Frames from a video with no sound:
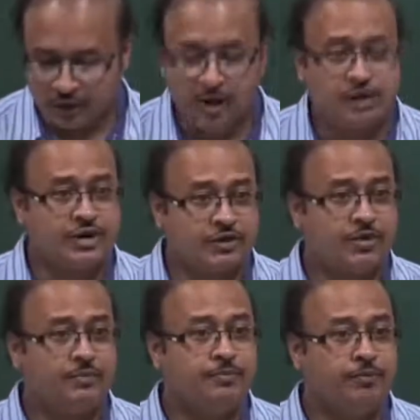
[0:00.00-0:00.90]
So, it
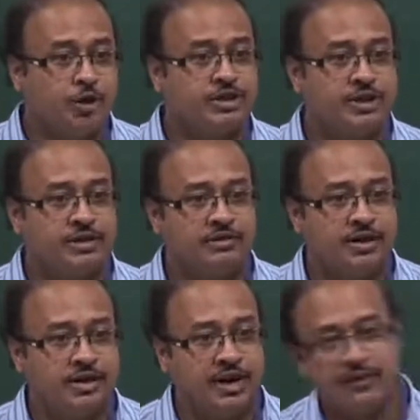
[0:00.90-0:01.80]
will mostly,
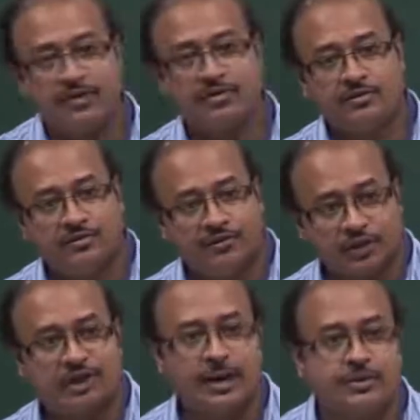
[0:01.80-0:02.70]
even for
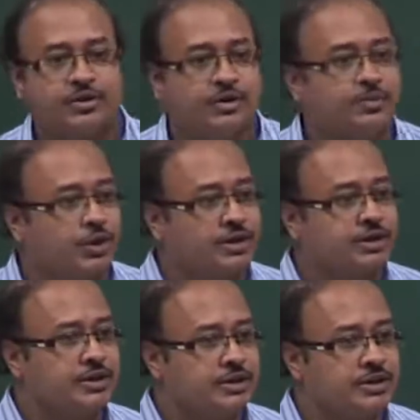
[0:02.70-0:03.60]
the ribosome and protein
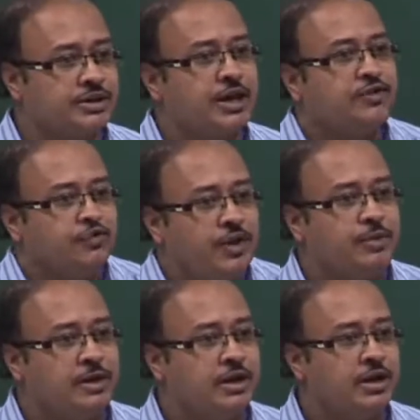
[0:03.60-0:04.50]
synthesis, it will
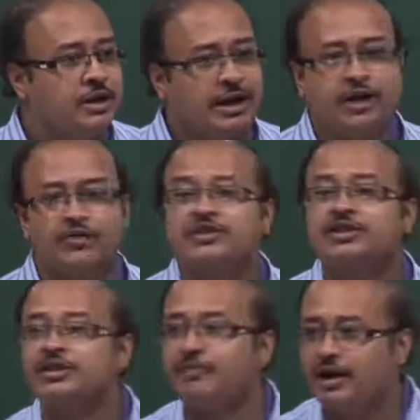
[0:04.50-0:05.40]
be kind of a
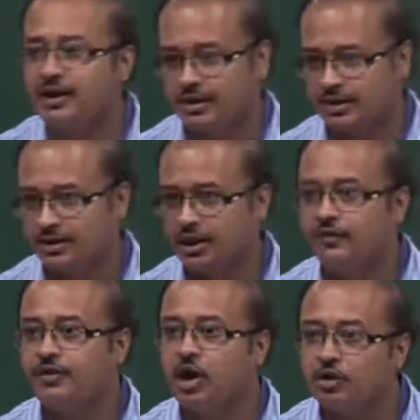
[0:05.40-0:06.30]
schematic, kind
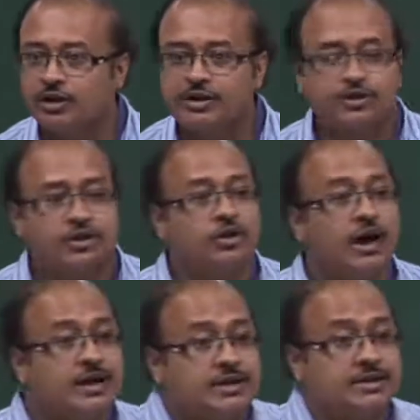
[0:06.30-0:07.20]
of an outline, so that you
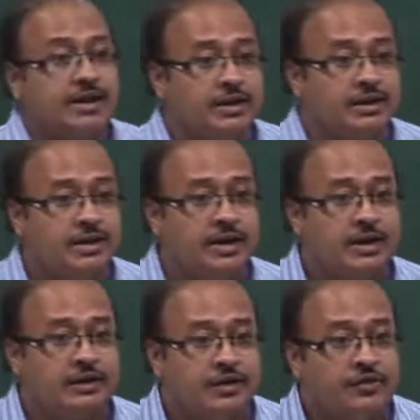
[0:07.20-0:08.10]
understand
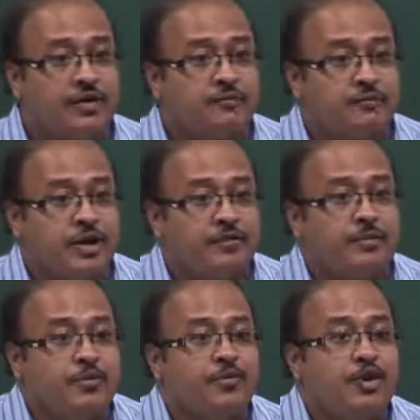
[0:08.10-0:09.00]
that even
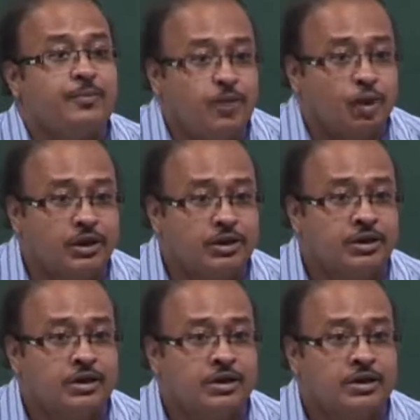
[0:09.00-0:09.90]
before a protein
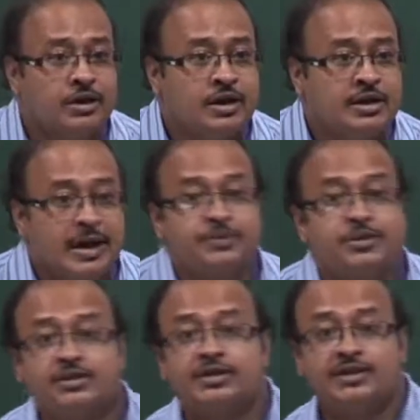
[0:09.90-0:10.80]
comes
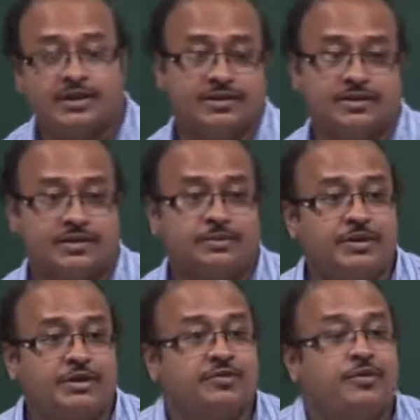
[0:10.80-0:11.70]
into existence, that
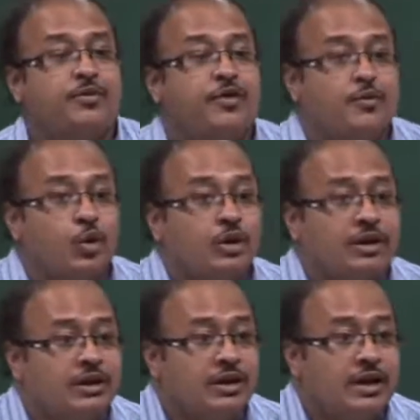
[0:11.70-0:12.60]
means even before
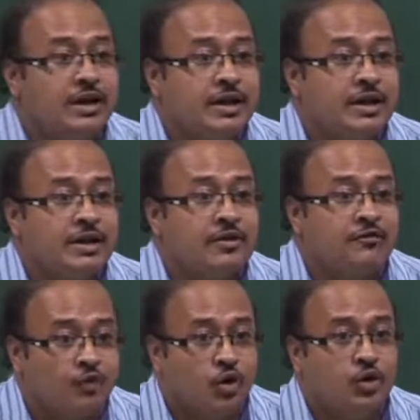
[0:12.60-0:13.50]
protein
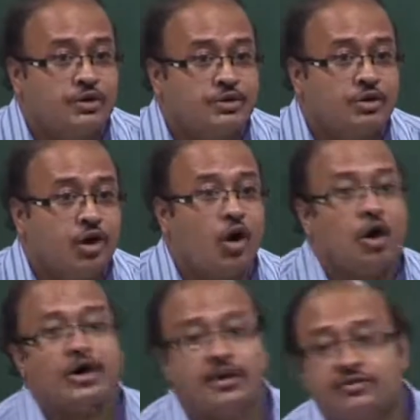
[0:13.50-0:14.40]
folds
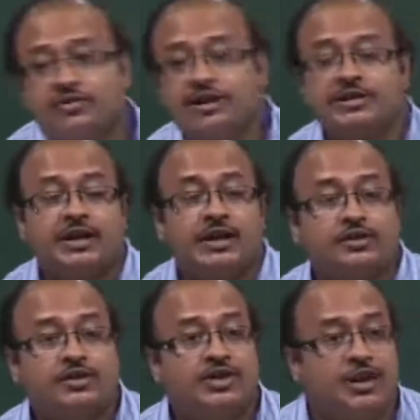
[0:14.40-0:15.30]
or is released into
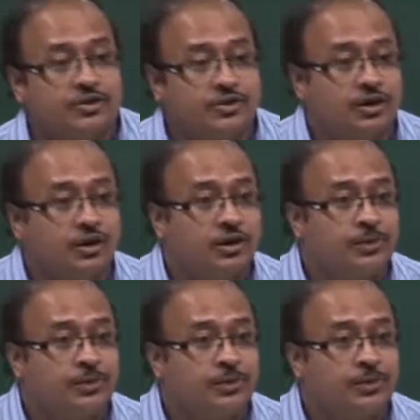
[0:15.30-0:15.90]
the cytosol,